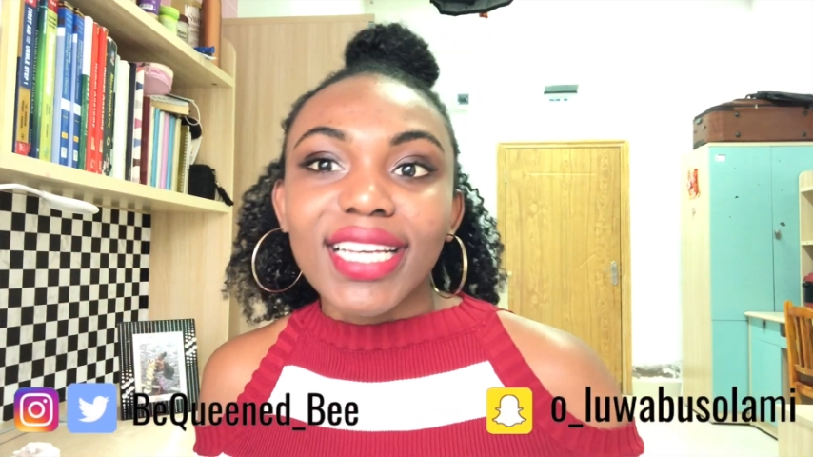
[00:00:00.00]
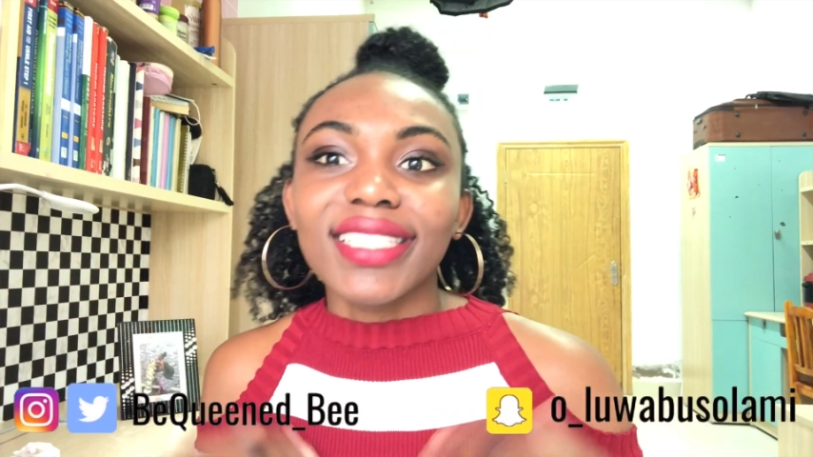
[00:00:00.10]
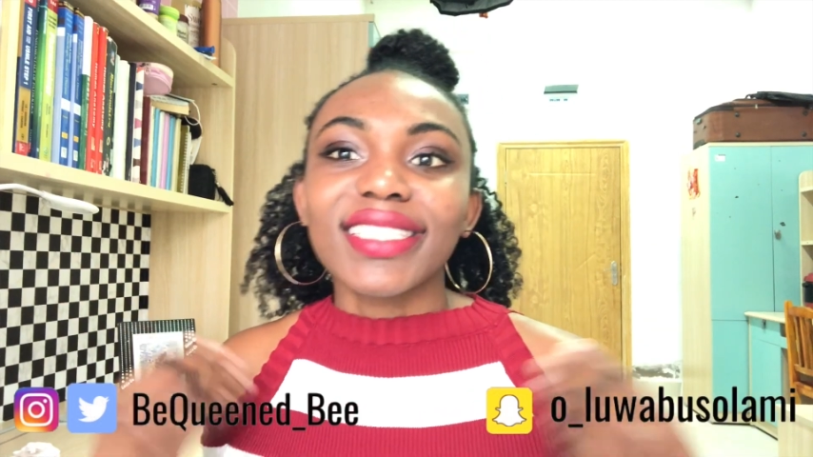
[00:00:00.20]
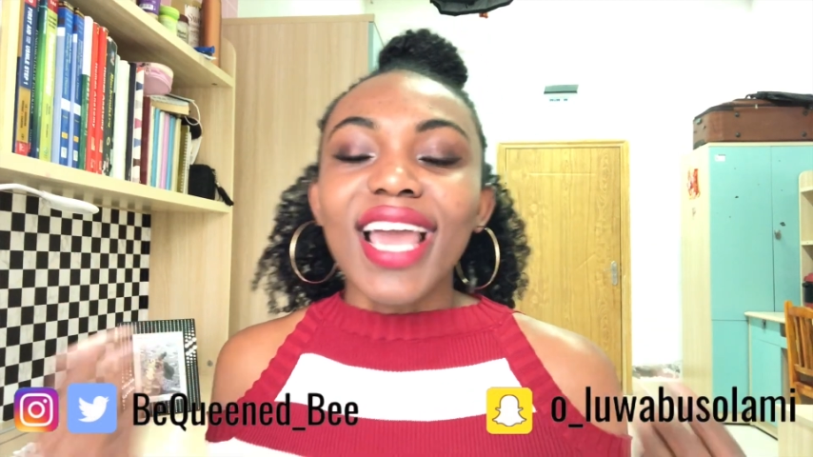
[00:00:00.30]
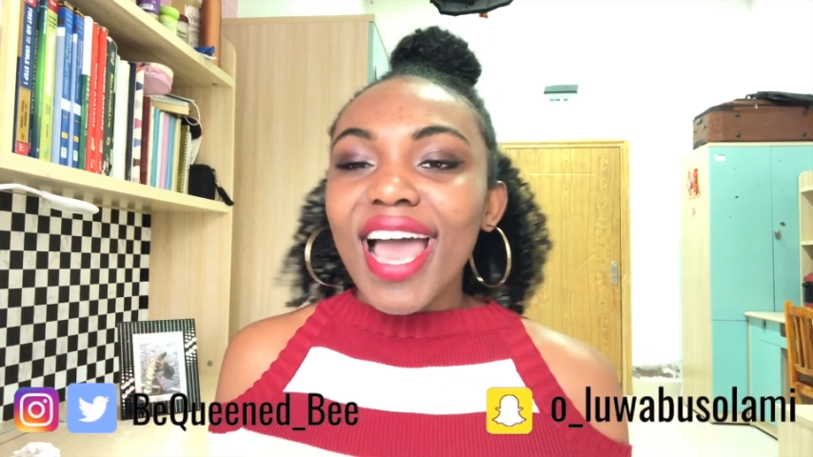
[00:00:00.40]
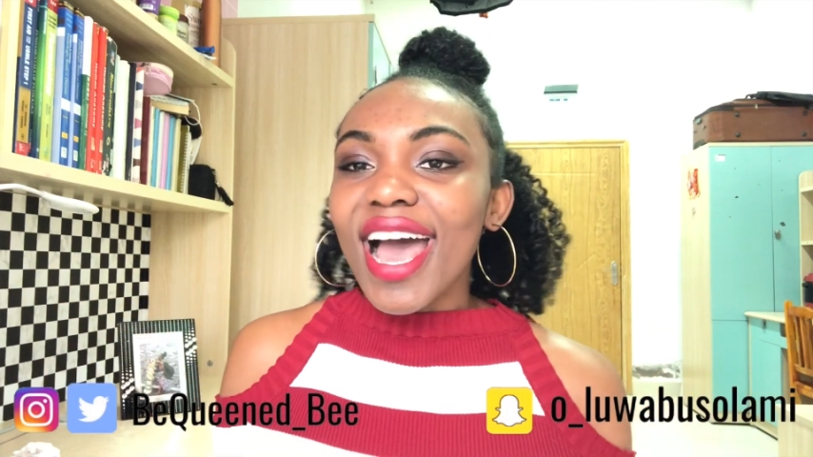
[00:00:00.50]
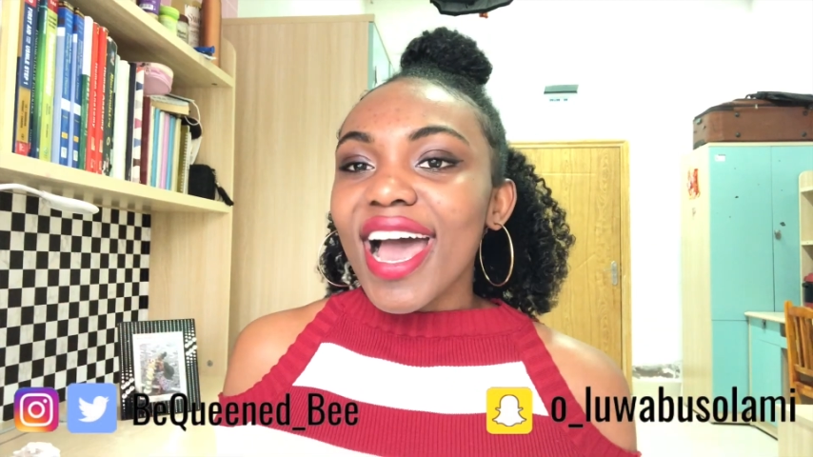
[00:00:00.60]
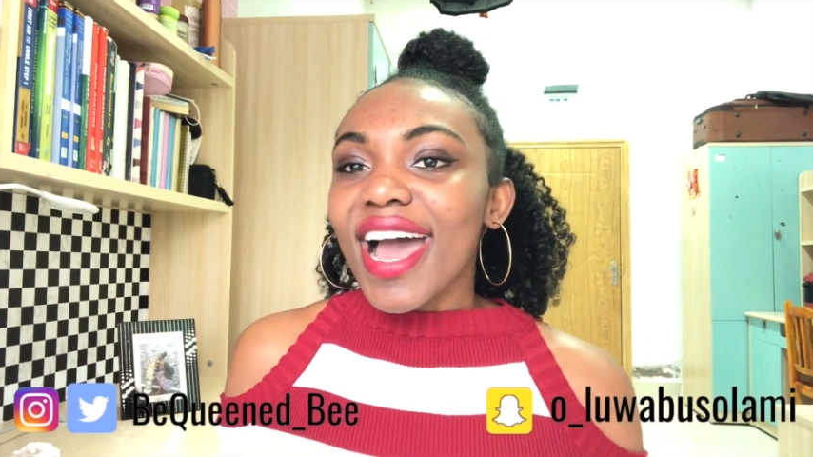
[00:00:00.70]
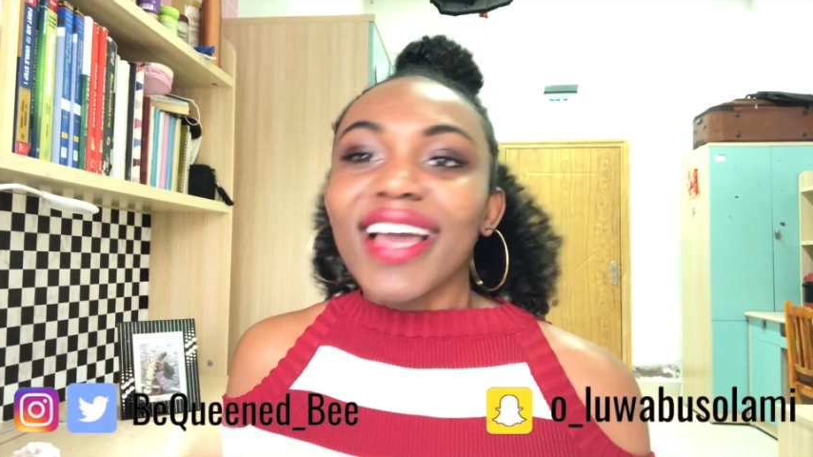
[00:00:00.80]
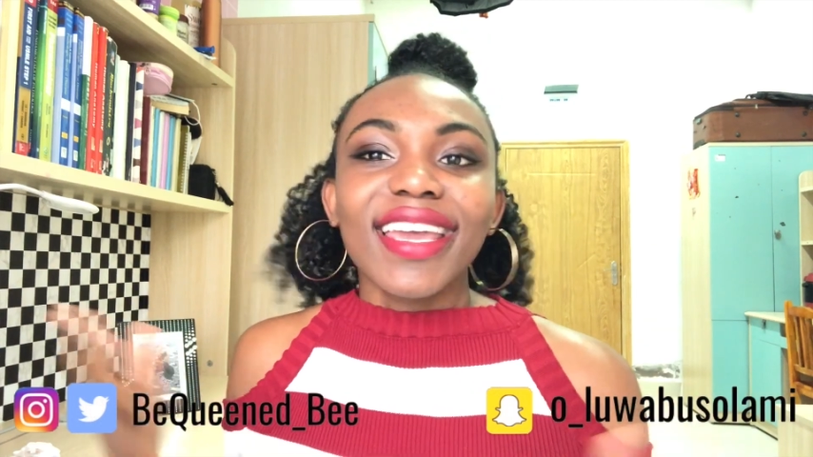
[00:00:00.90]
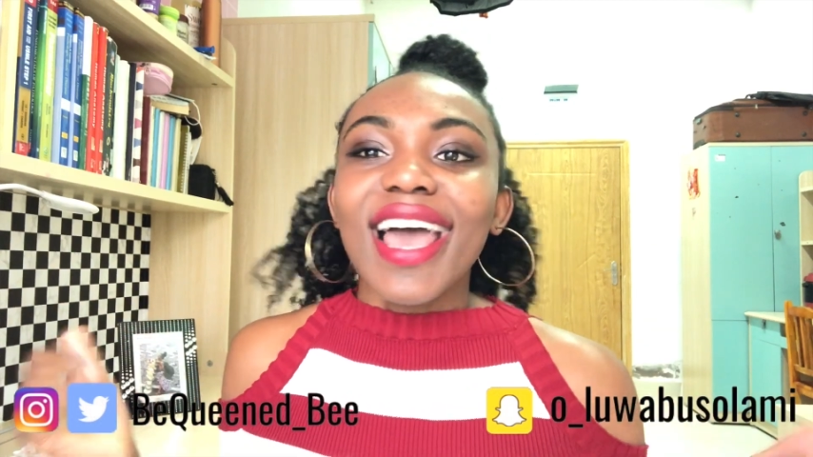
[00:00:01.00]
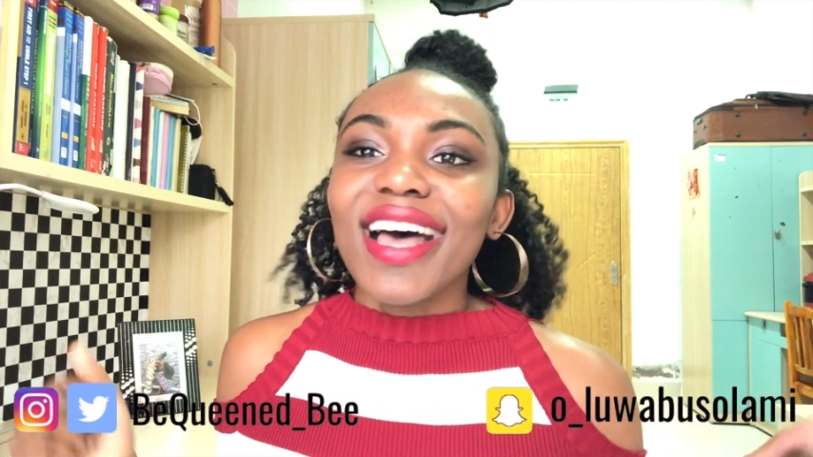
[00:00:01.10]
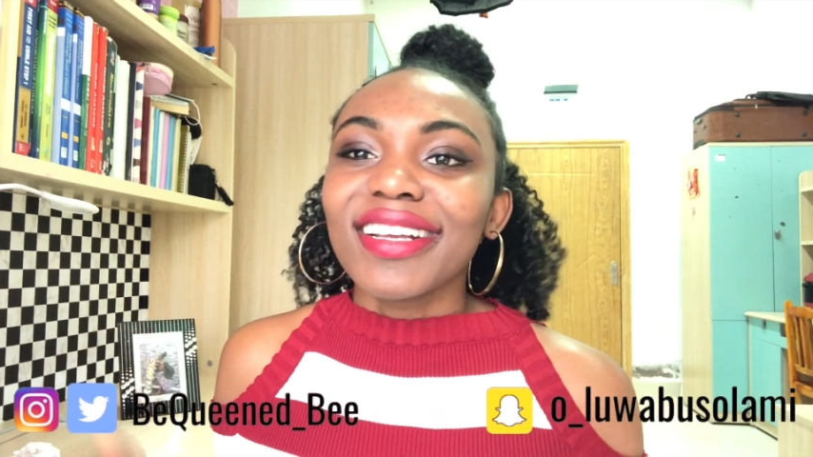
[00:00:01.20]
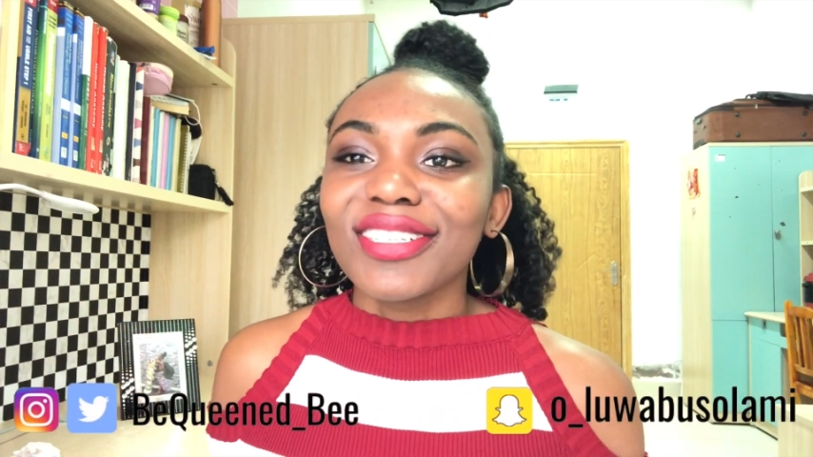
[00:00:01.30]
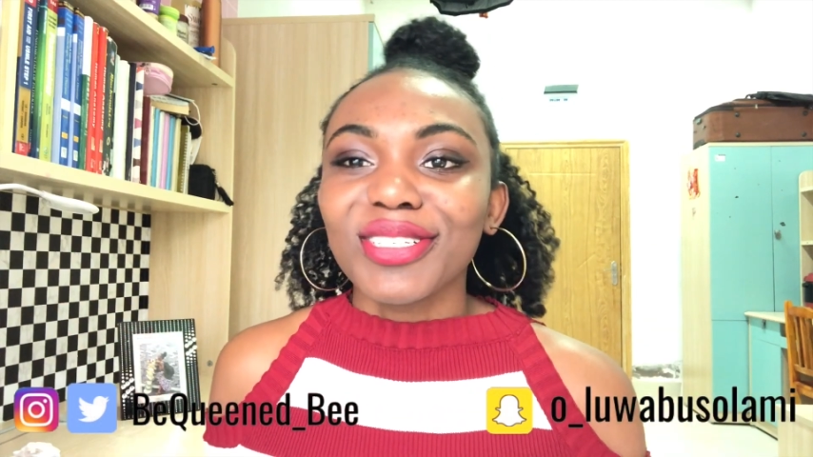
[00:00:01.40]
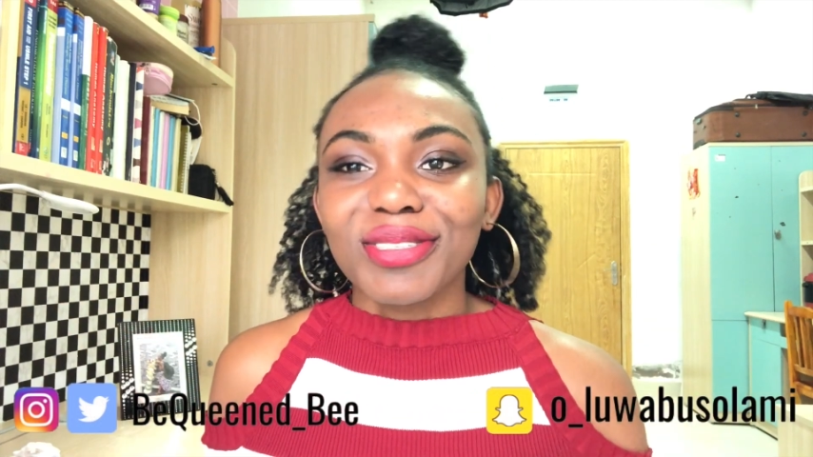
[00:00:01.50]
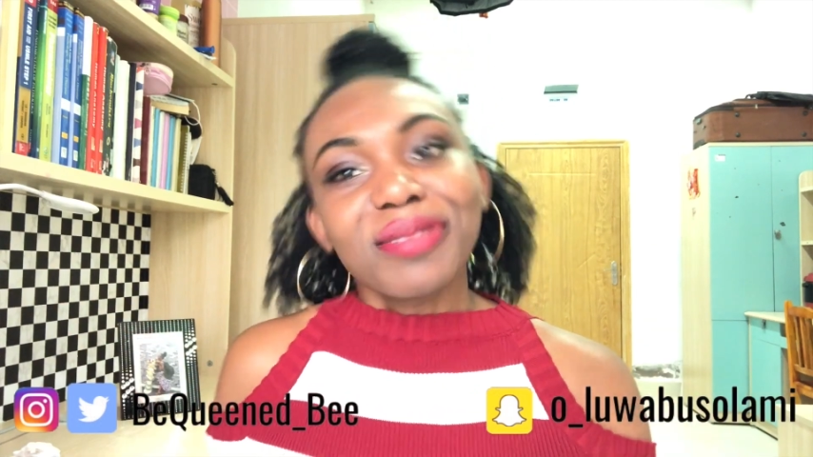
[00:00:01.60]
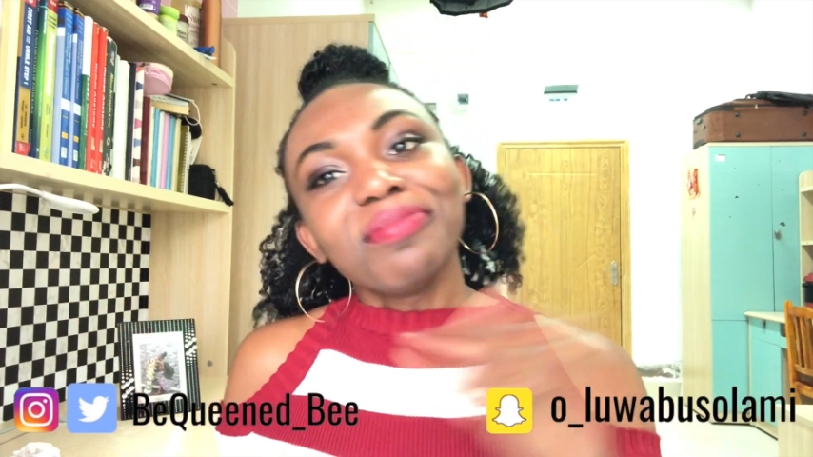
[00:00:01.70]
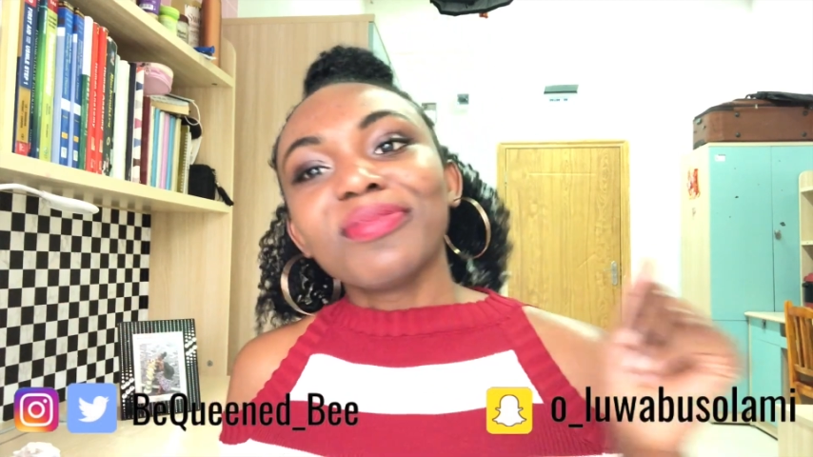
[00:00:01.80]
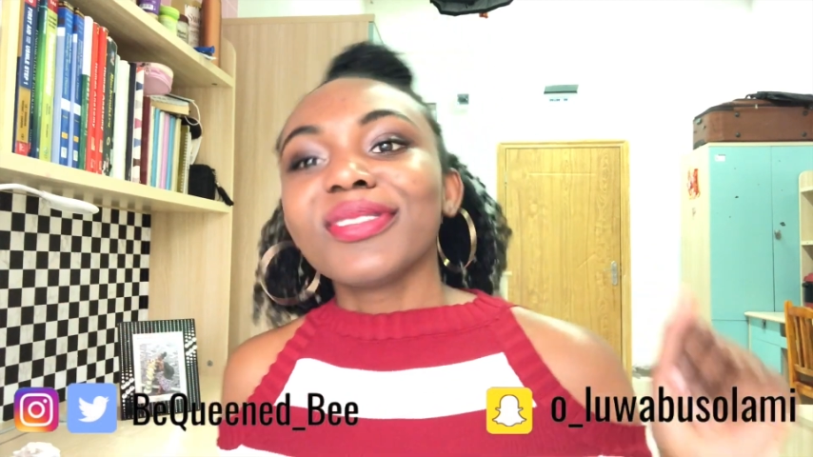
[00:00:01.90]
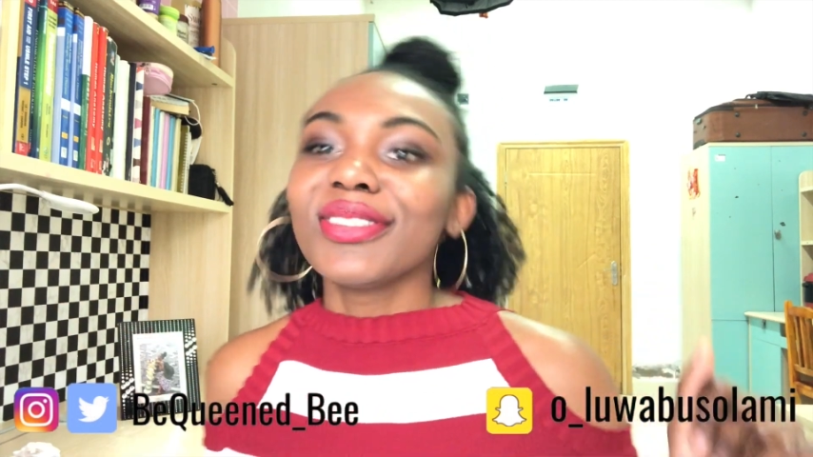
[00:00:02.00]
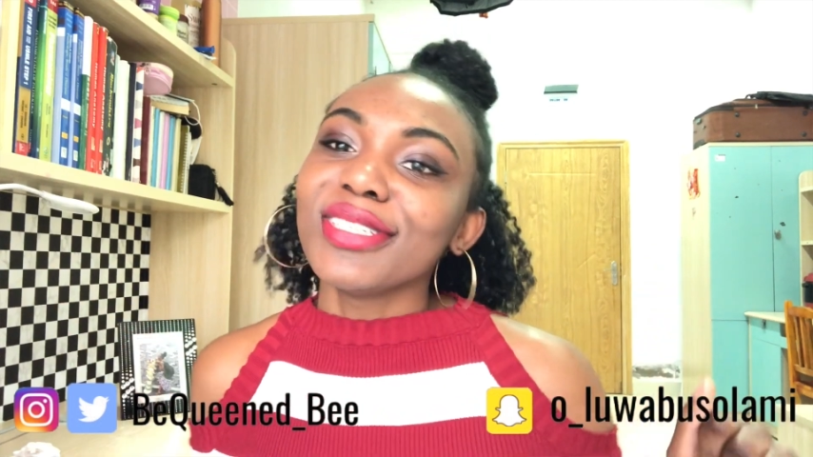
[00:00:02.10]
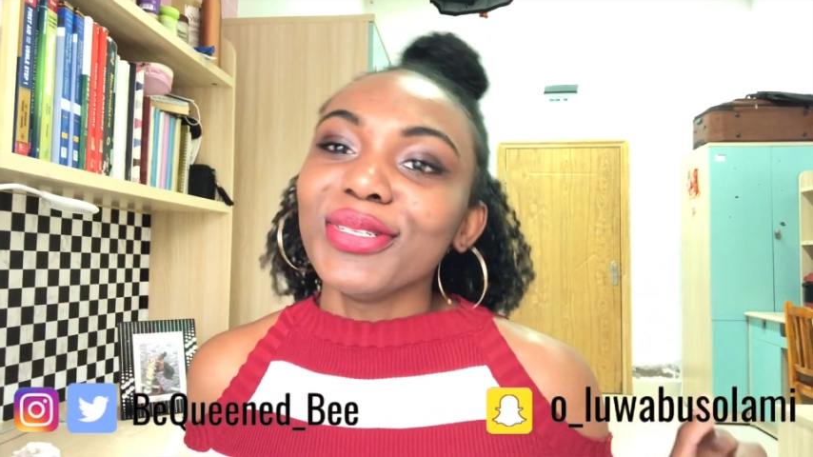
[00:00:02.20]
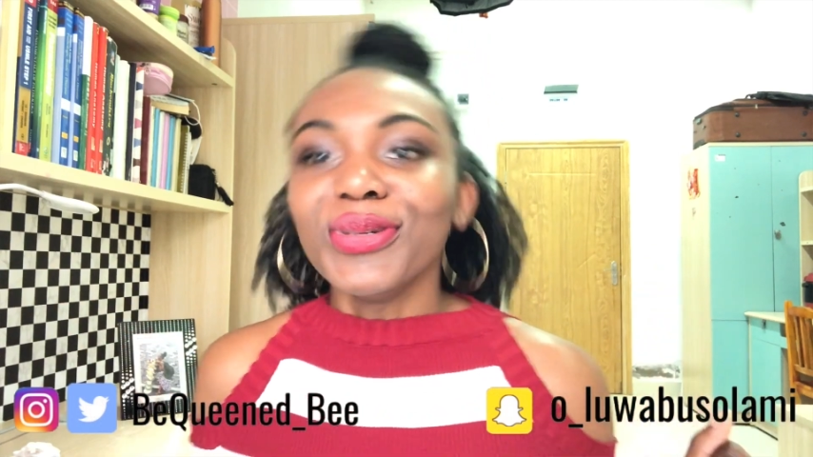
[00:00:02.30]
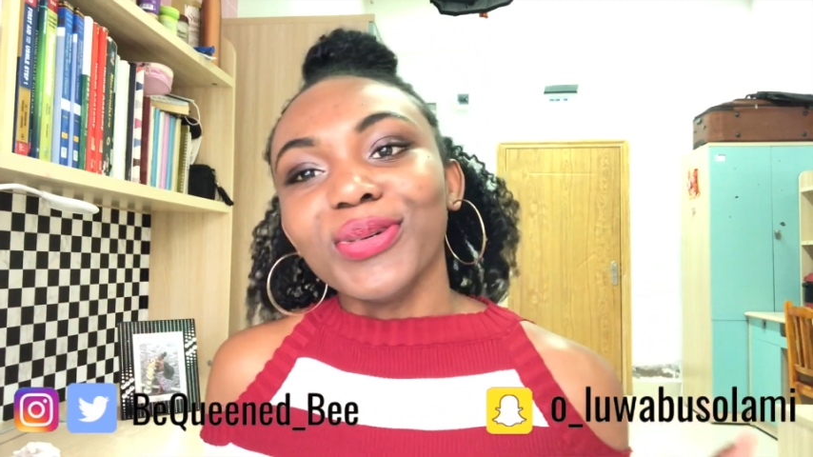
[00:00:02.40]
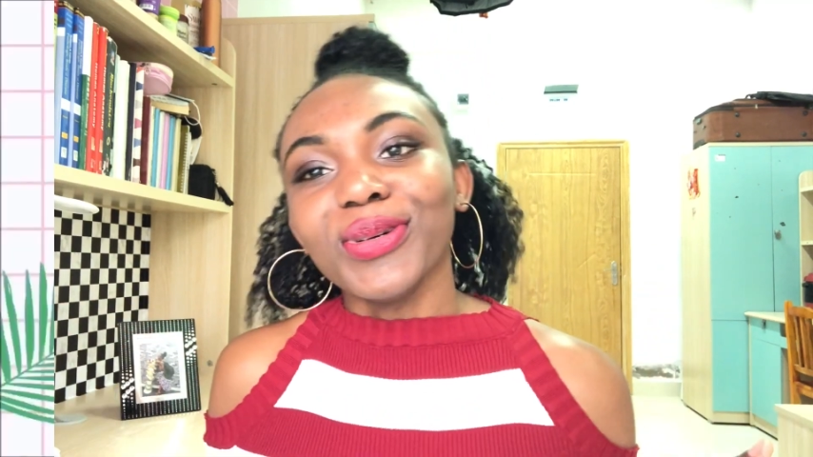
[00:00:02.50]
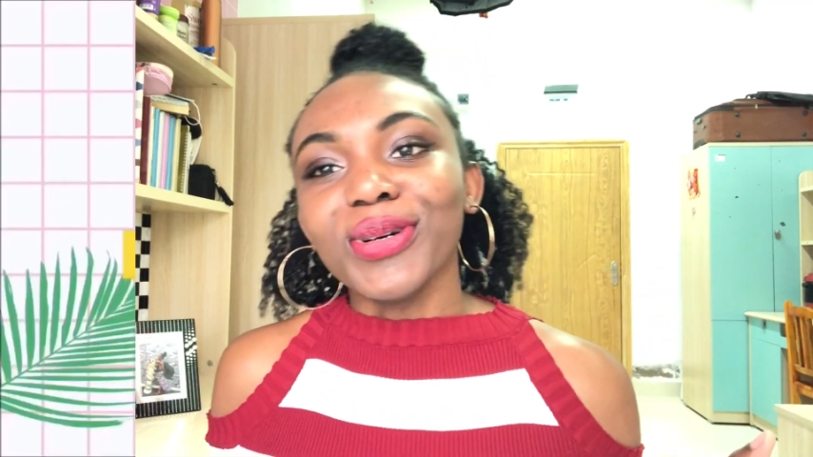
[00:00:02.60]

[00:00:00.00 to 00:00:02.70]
And yeah, just do.